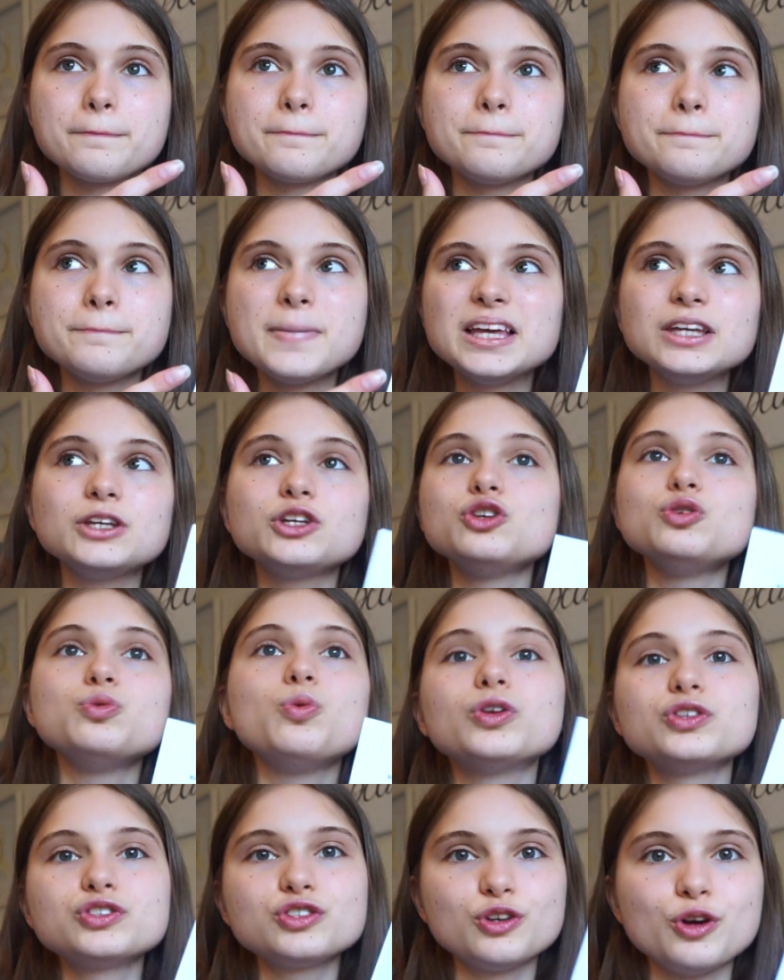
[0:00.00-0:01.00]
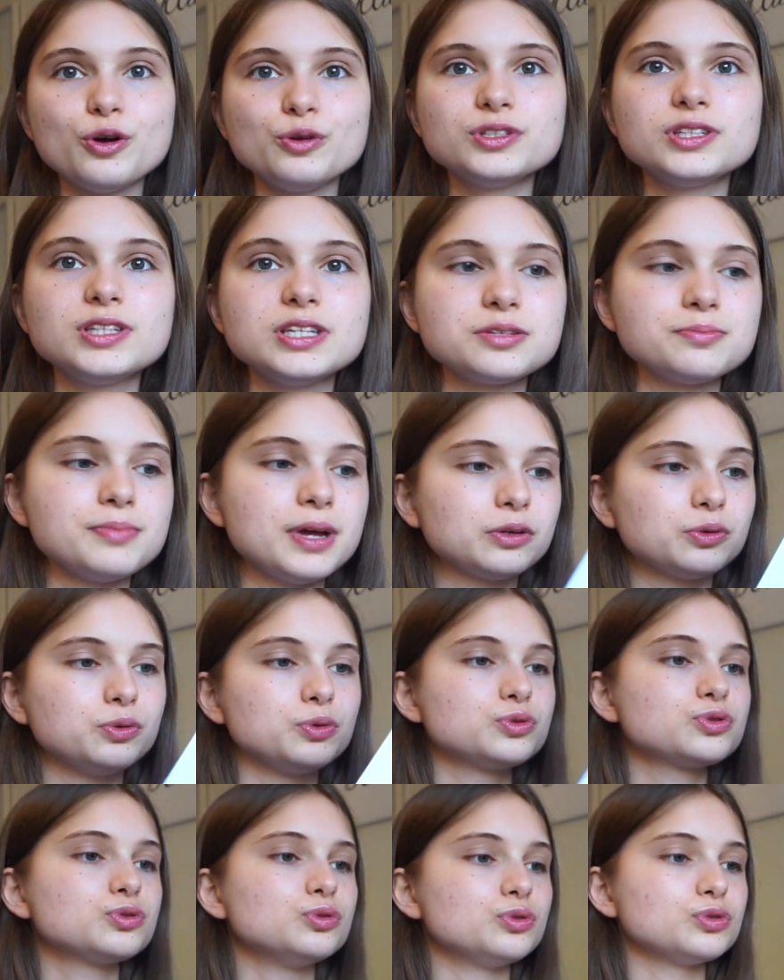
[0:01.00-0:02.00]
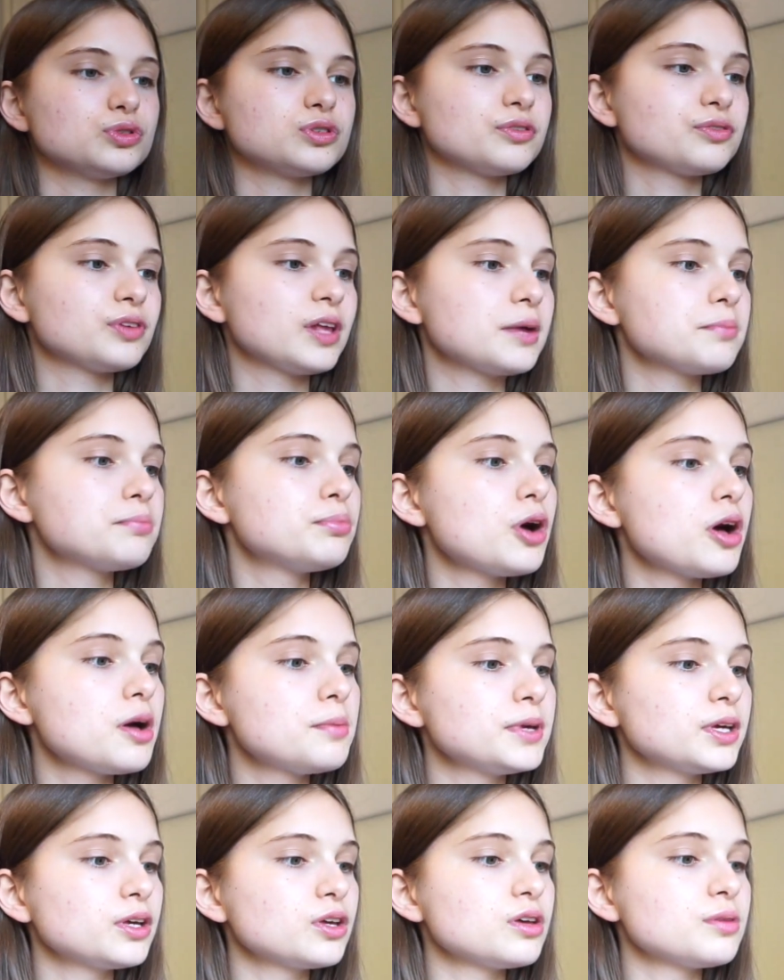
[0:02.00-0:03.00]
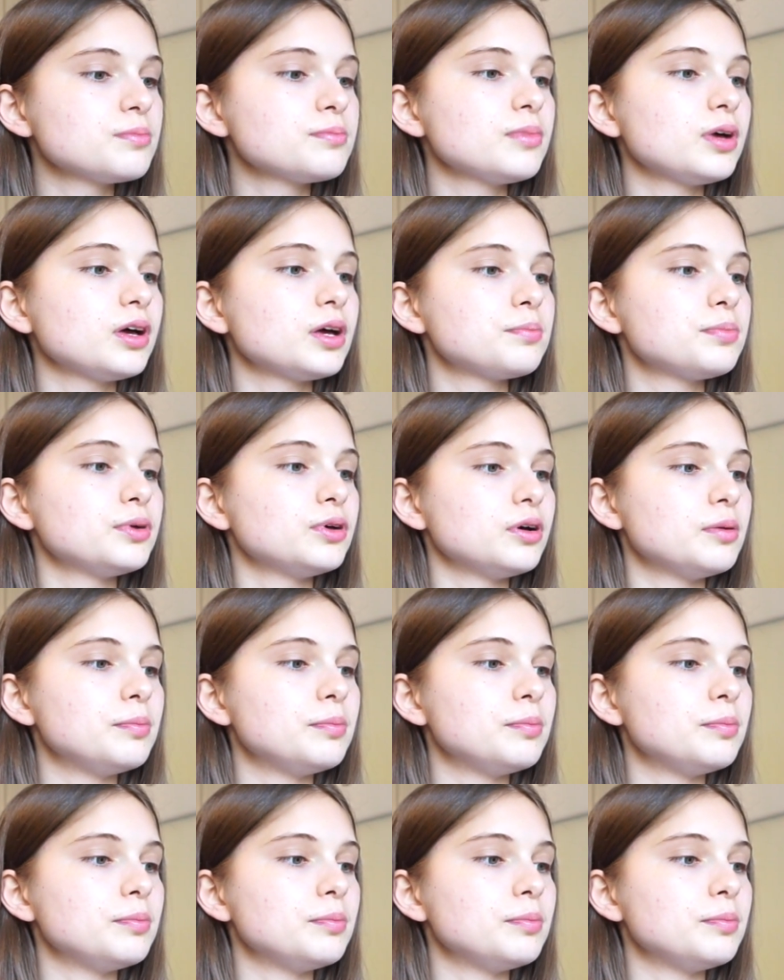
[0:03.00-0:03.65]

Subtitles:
make you want to go to this medical school. So for like Birmingham, I put